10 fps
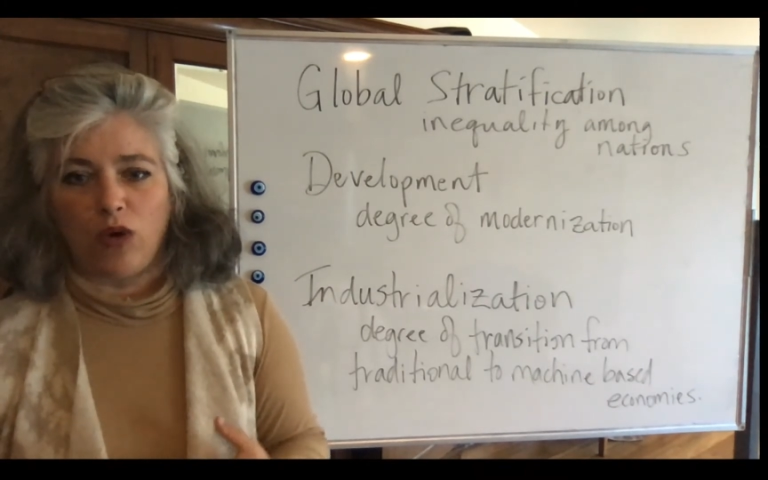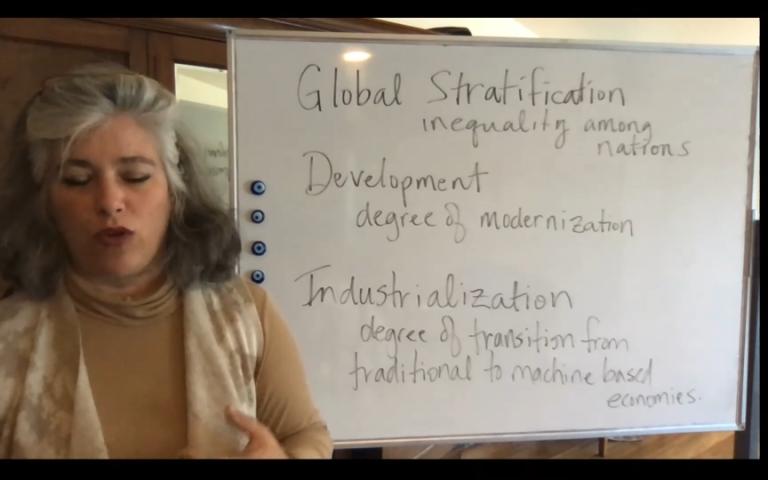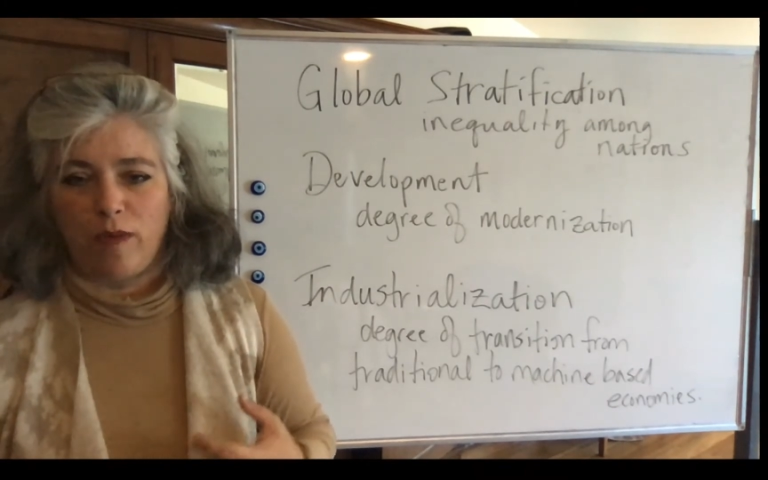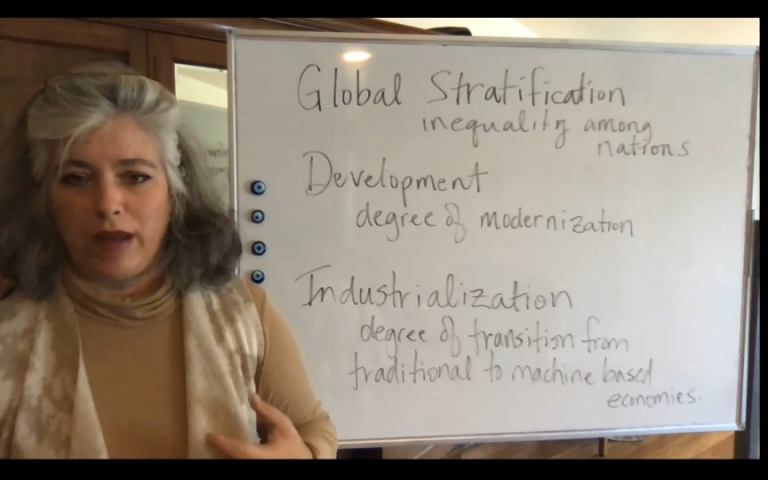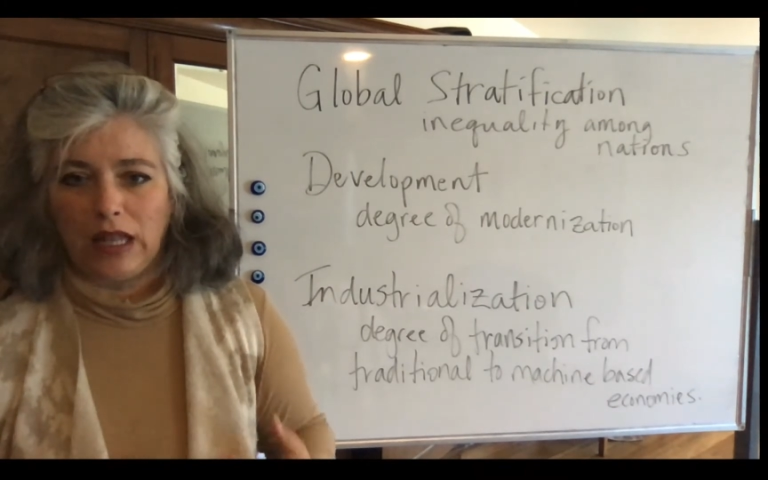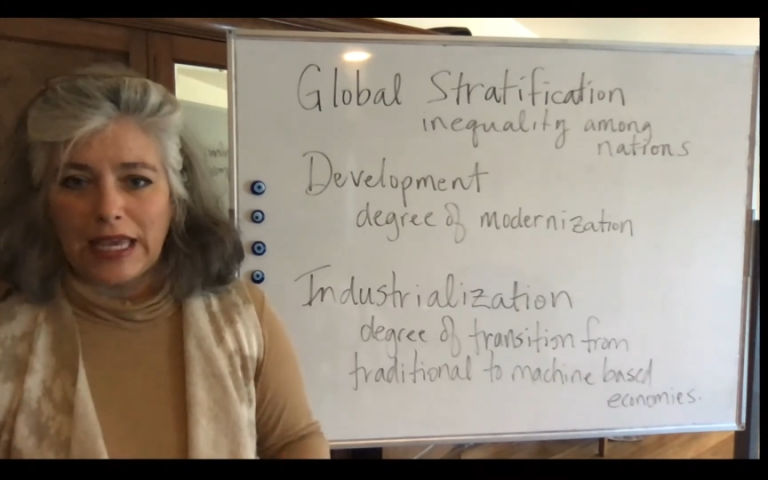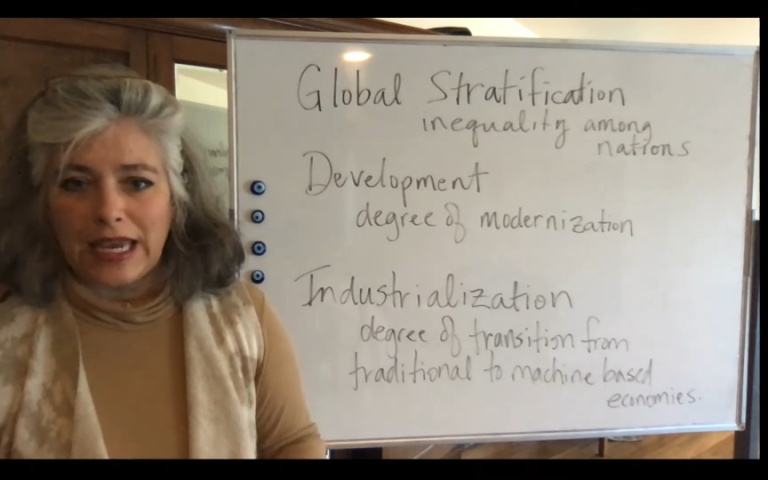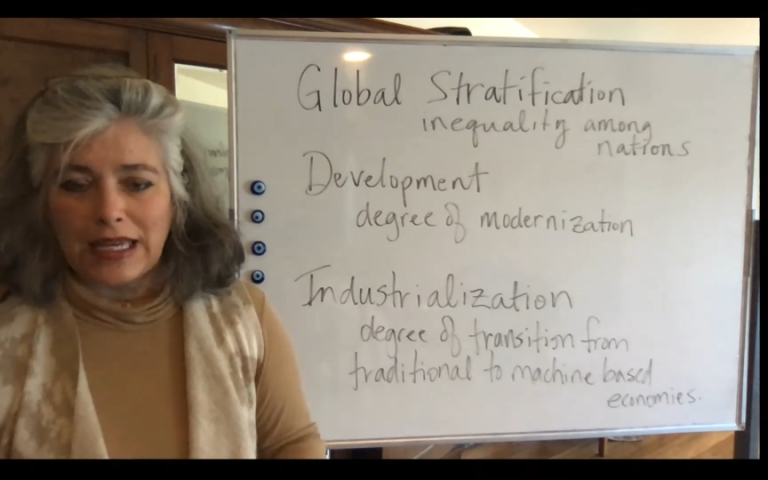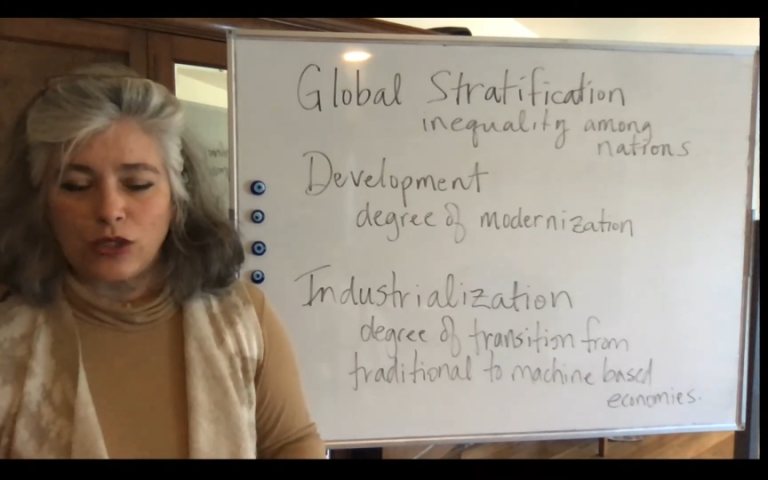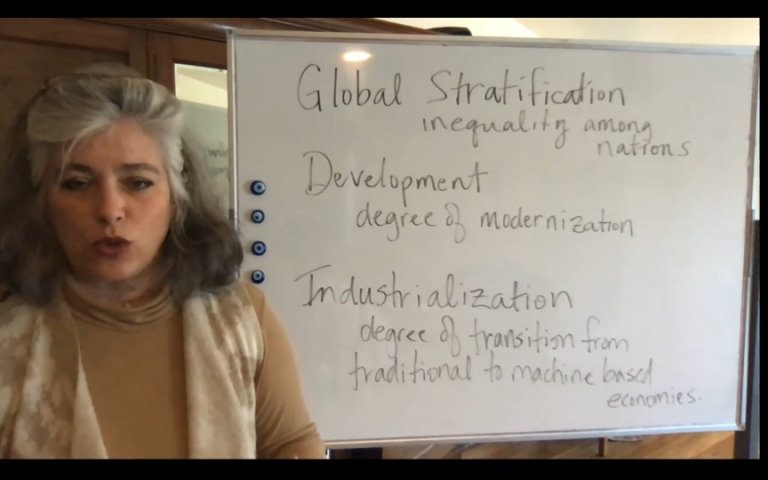or the Middle
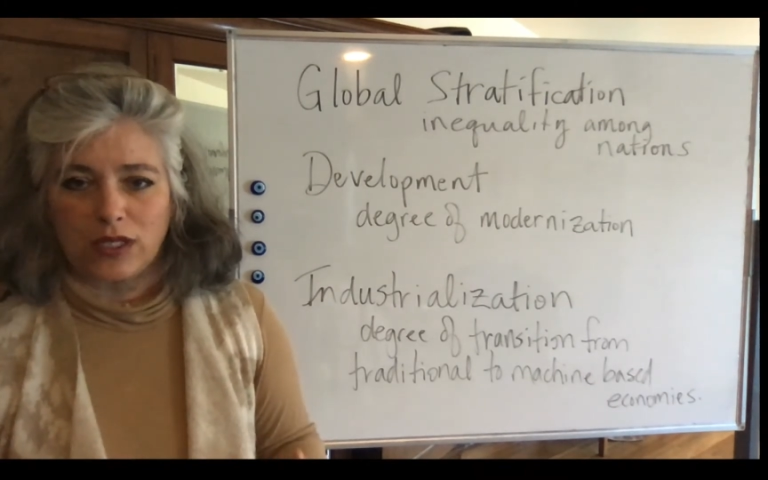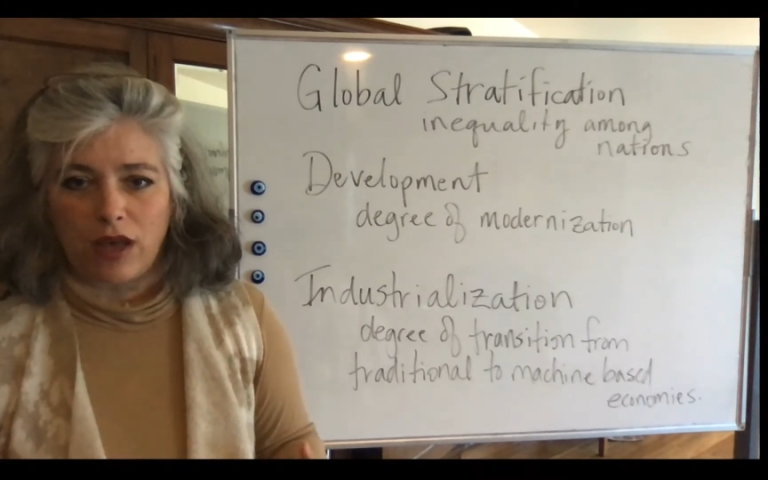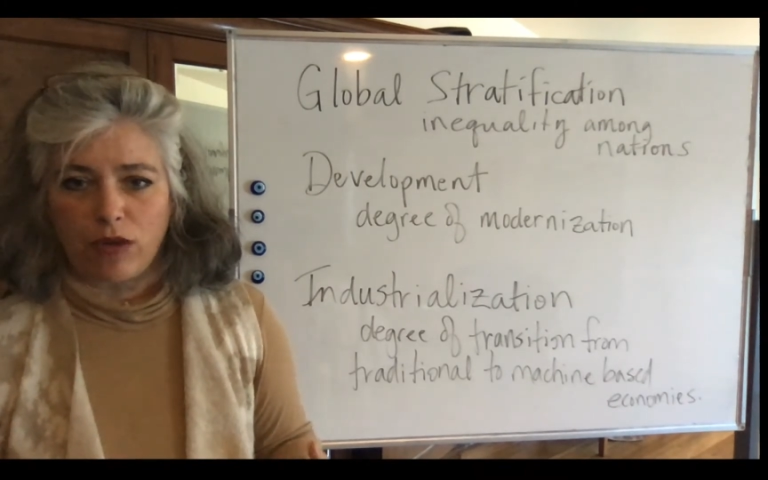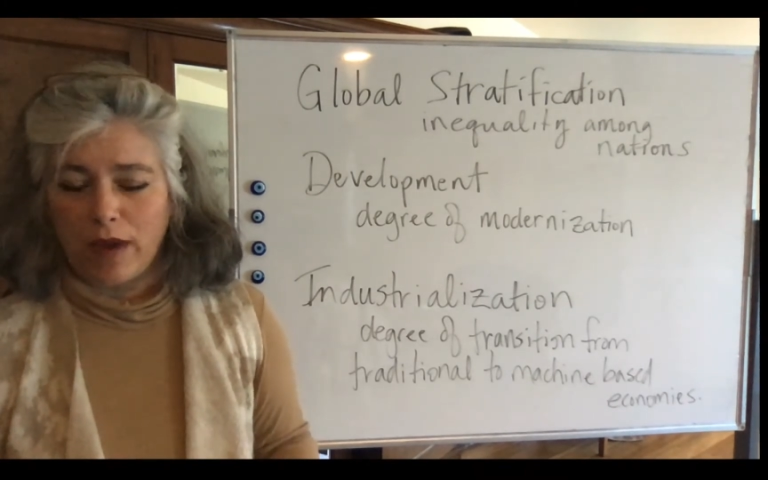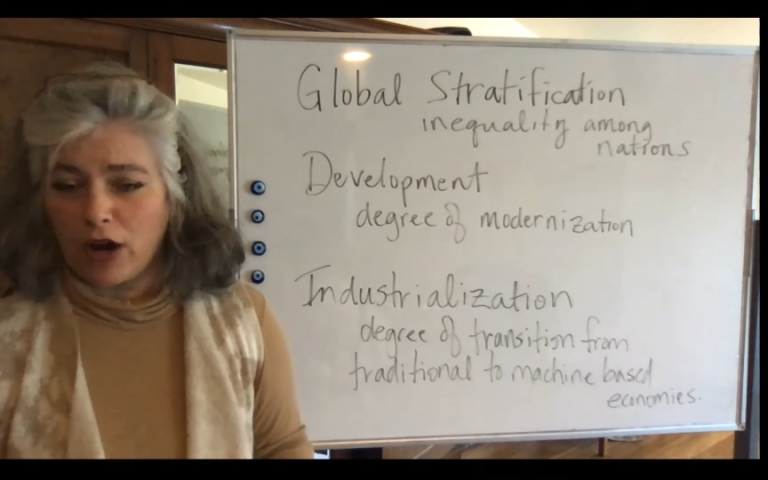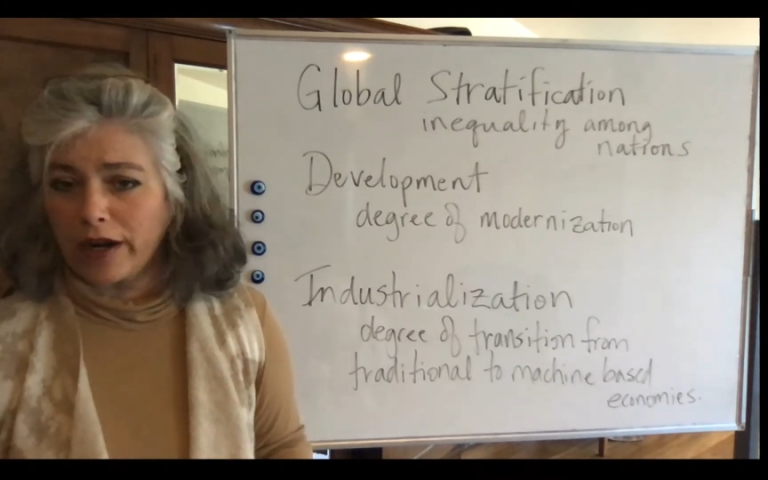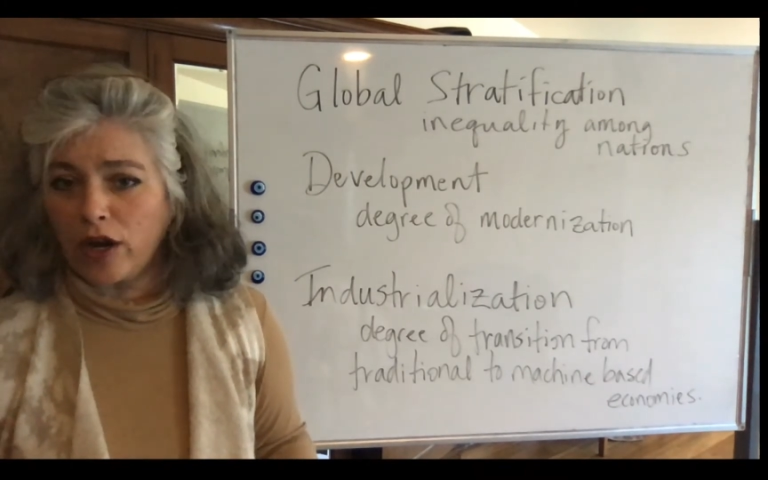East or South America